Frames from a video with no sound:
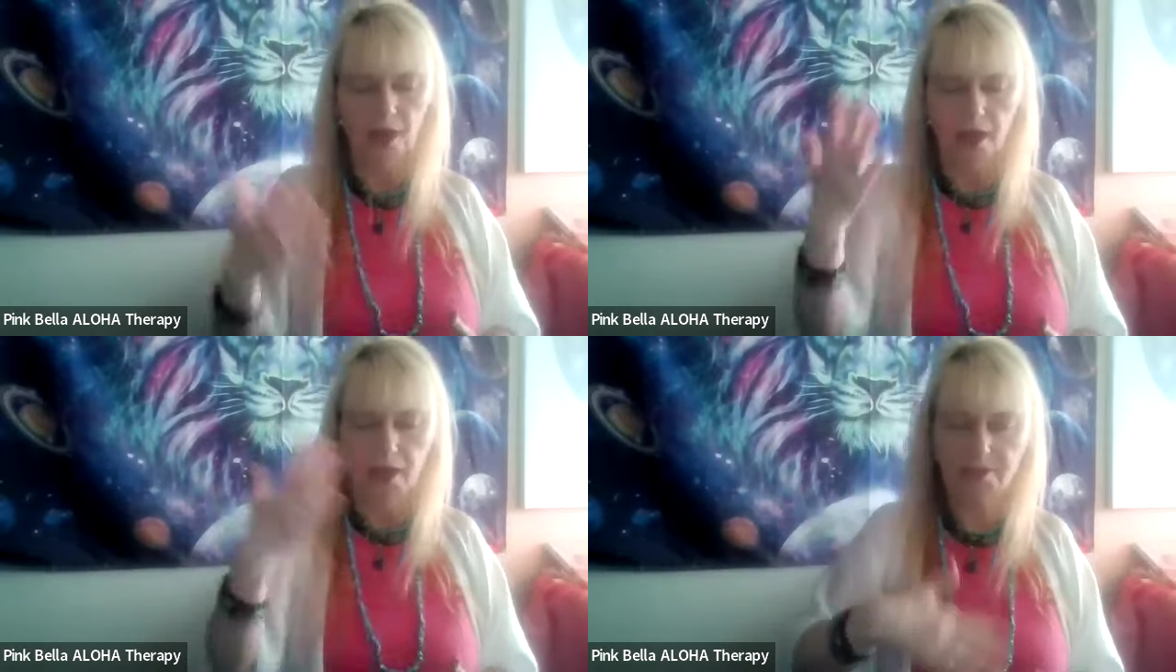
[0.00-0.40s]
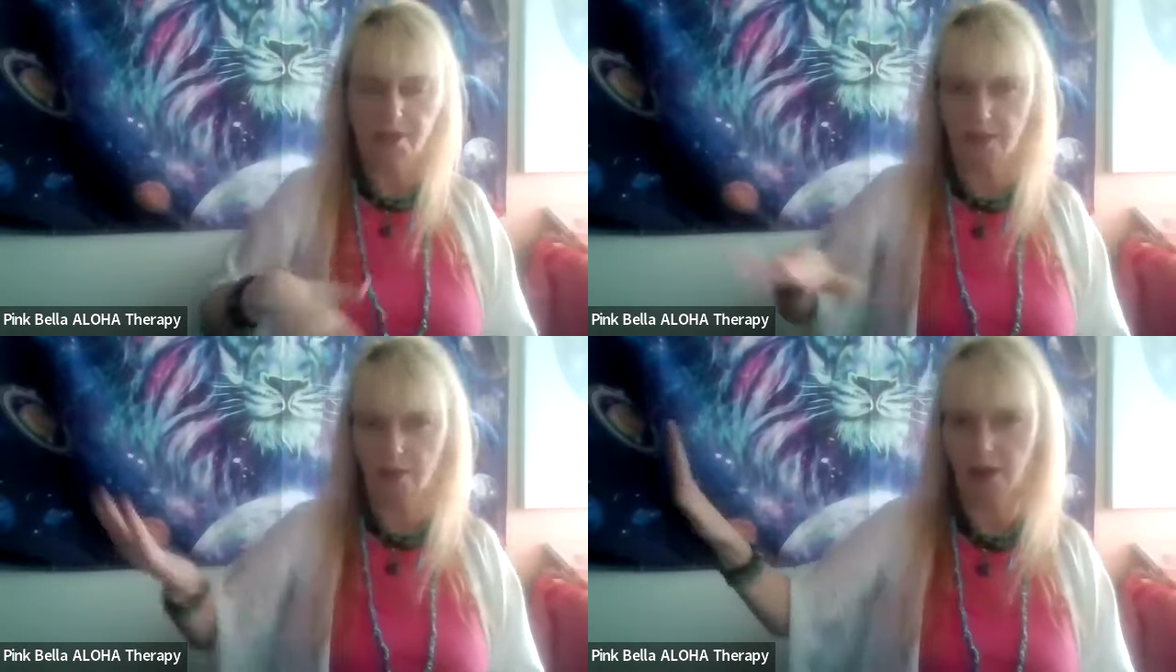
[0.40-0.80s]
and I
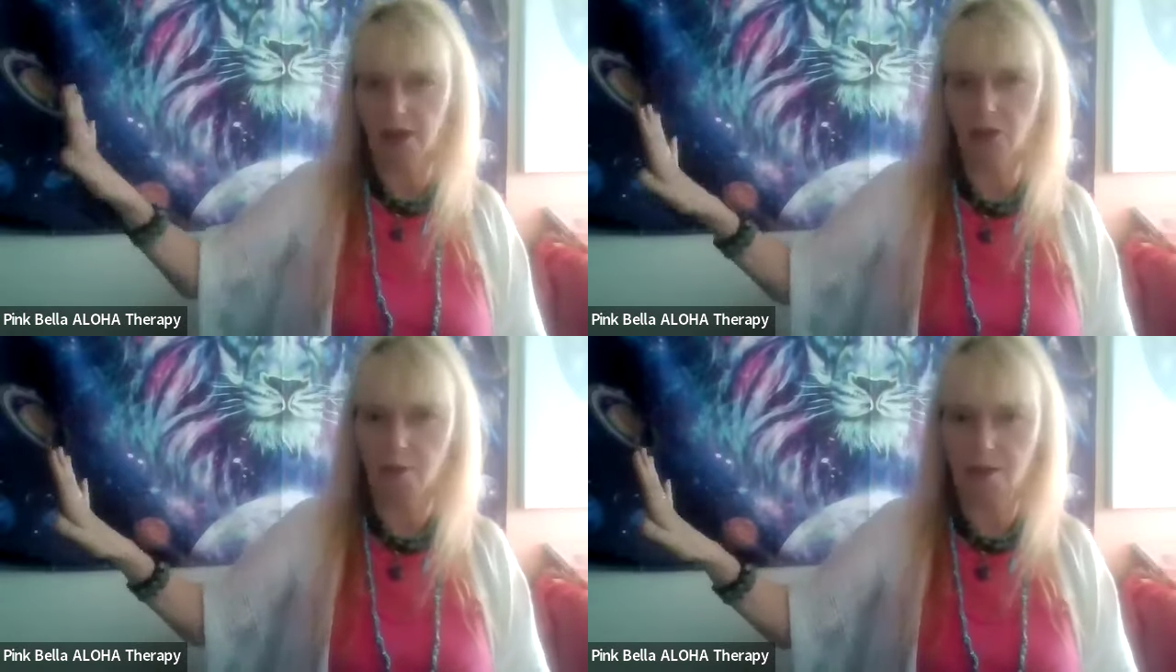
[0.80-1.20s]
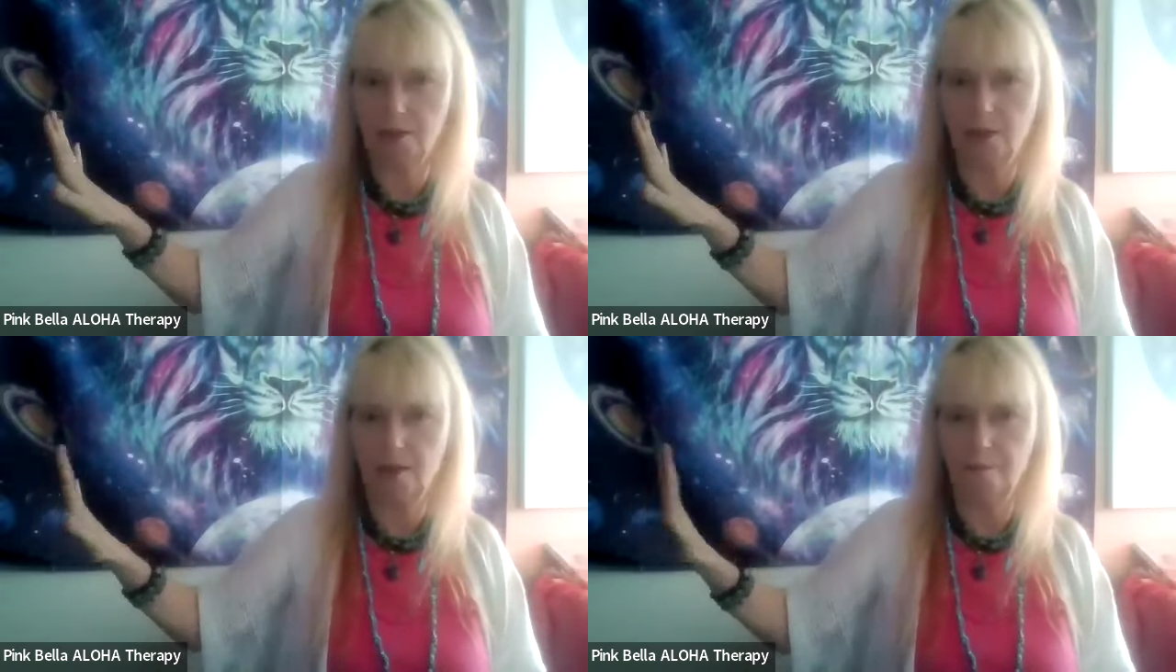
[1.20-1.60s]
send their energy back
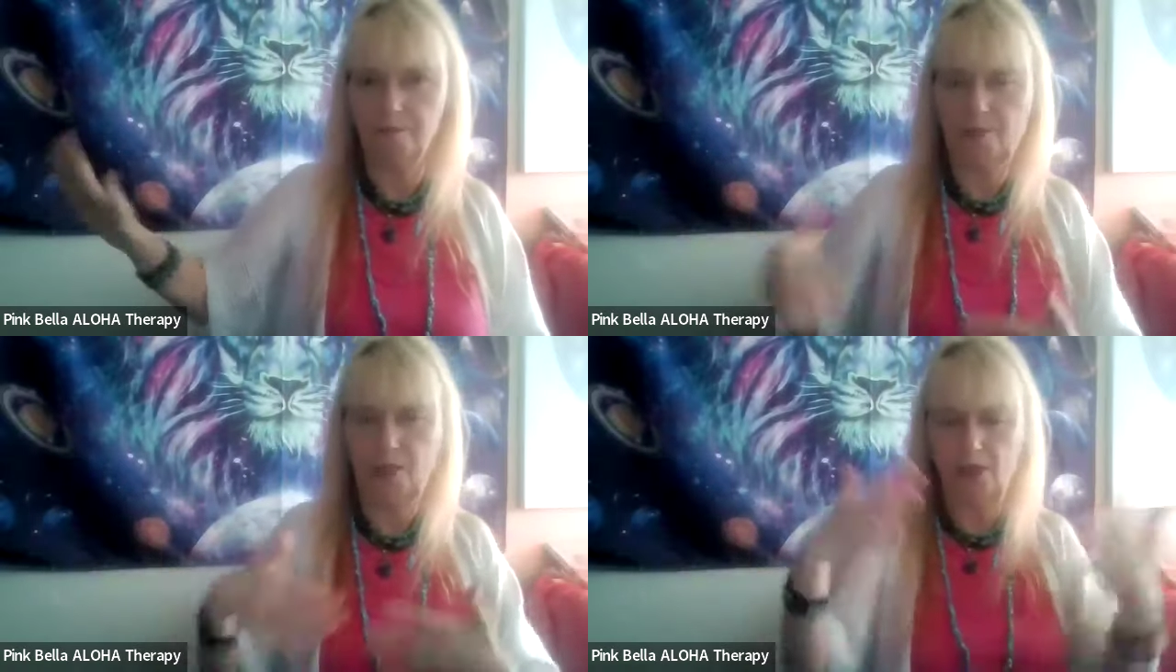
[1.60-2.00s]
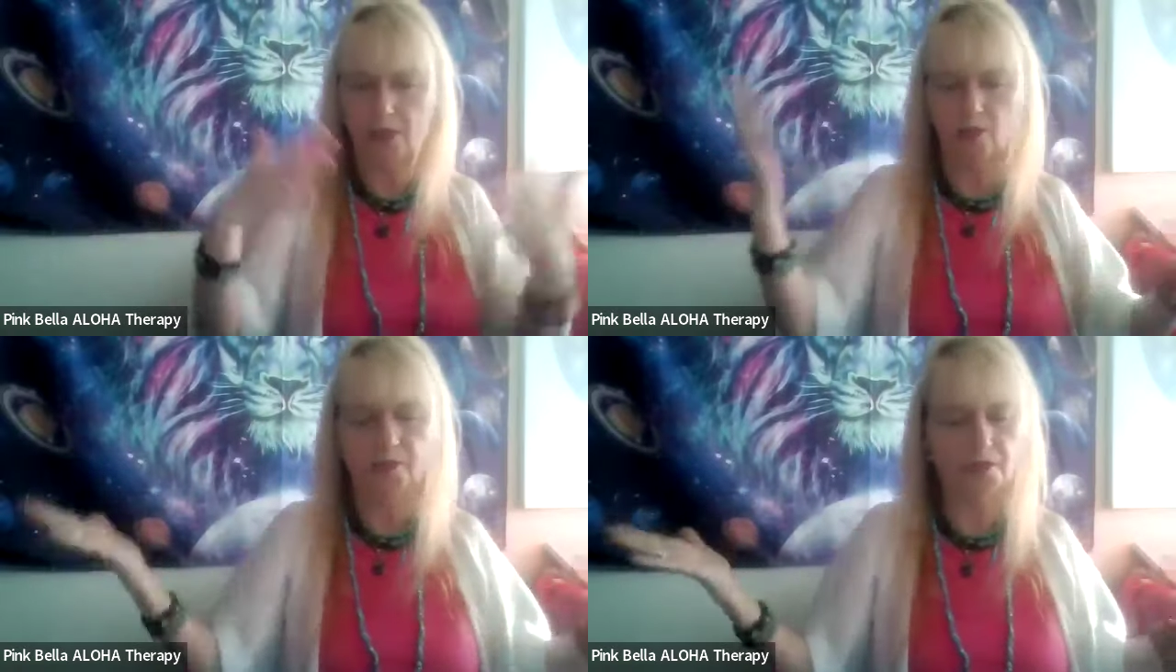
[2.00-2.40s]
to them and I
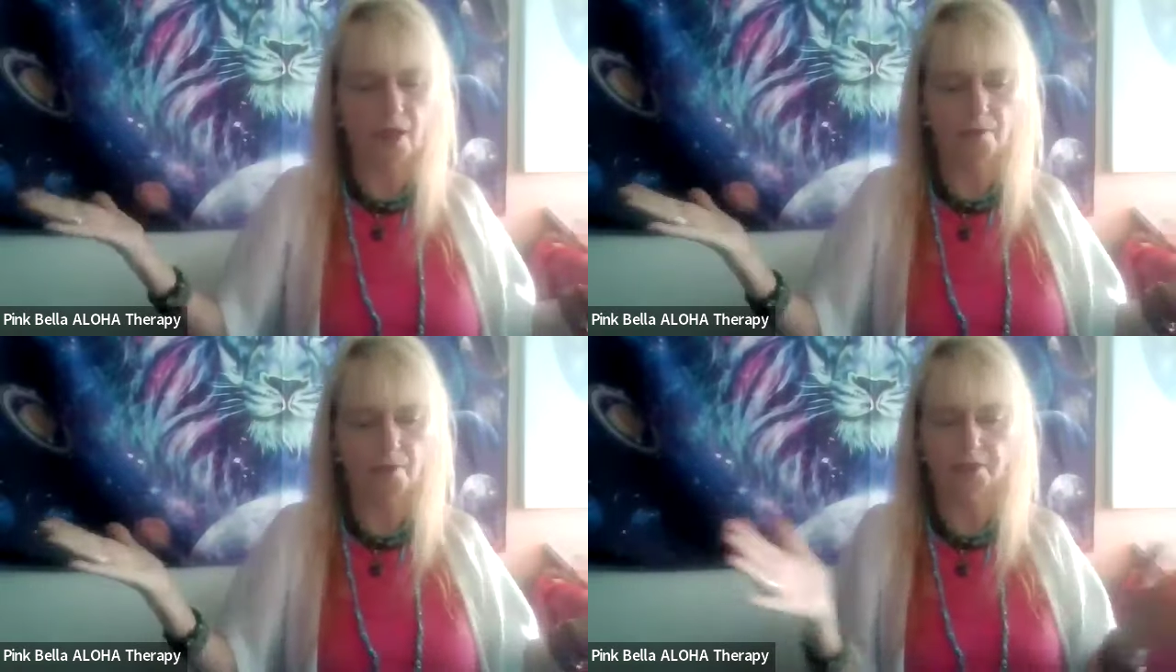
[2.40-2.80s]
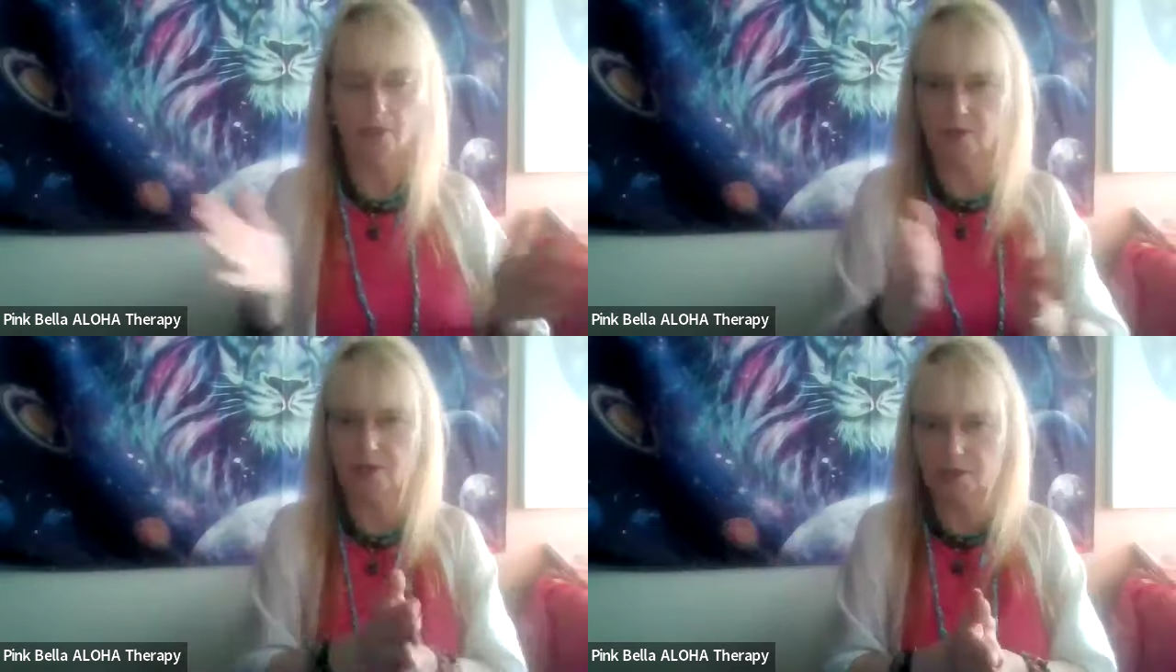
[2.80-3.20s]
close the timeline.
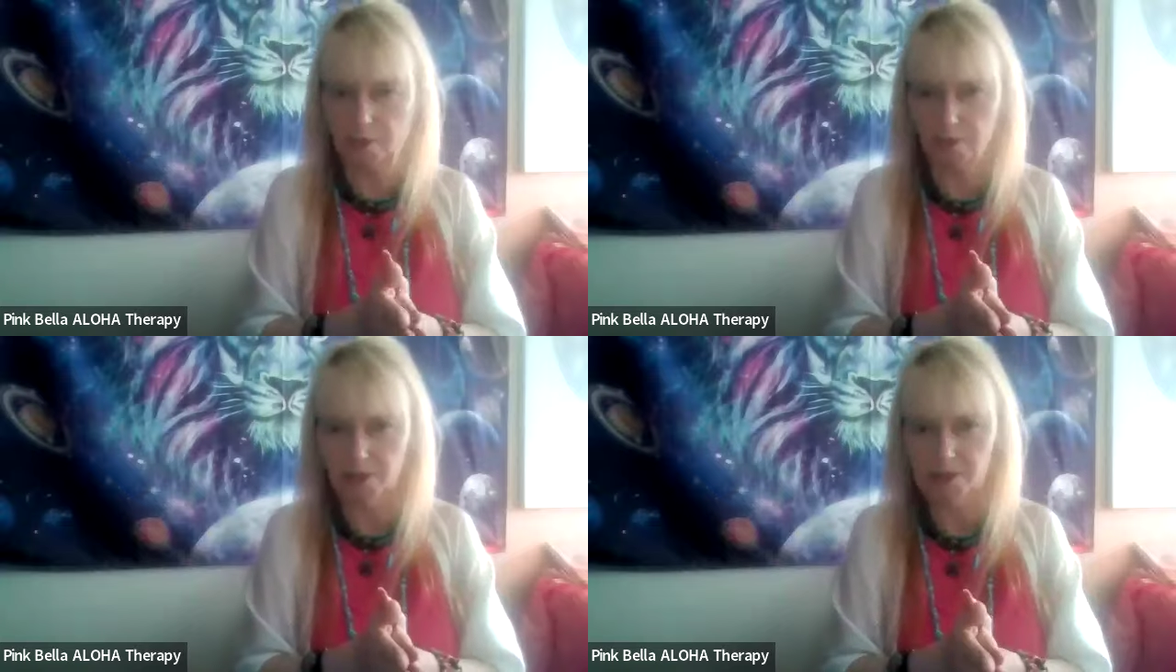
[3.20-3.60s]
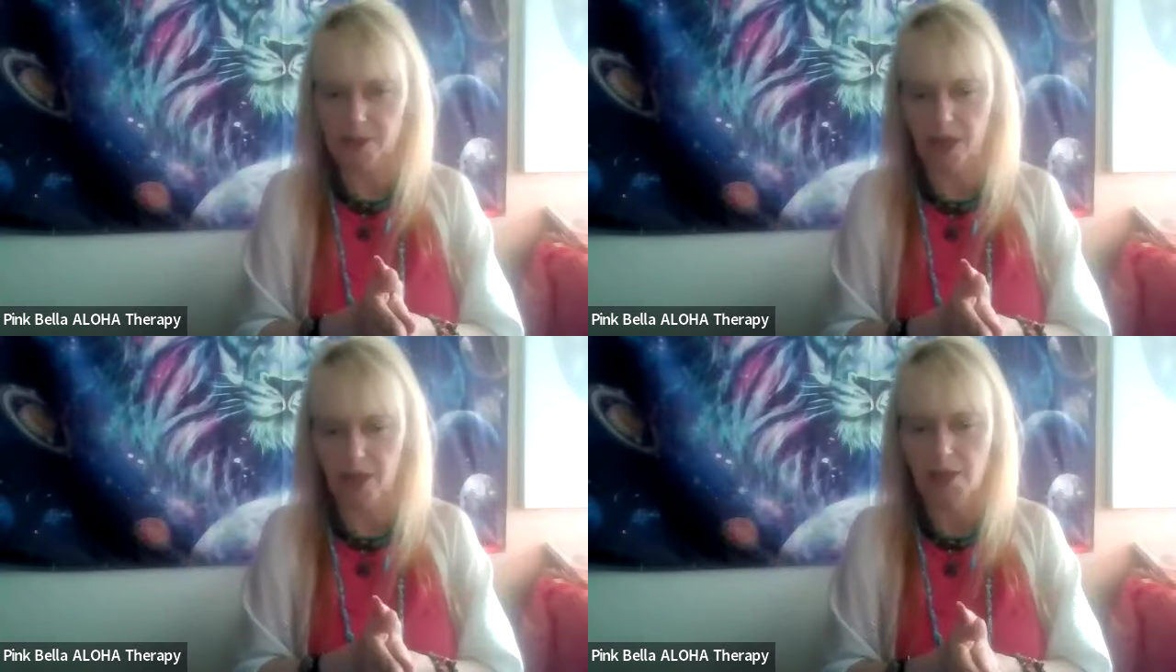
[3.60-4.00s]
So it's as simple as
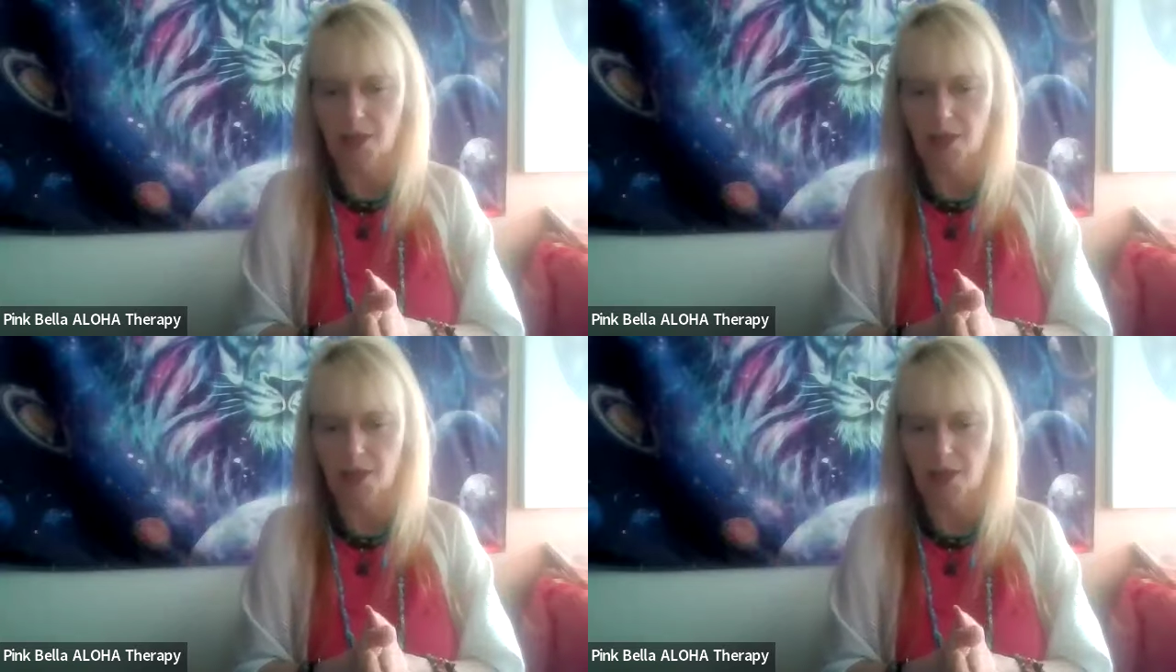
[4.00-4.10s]
that.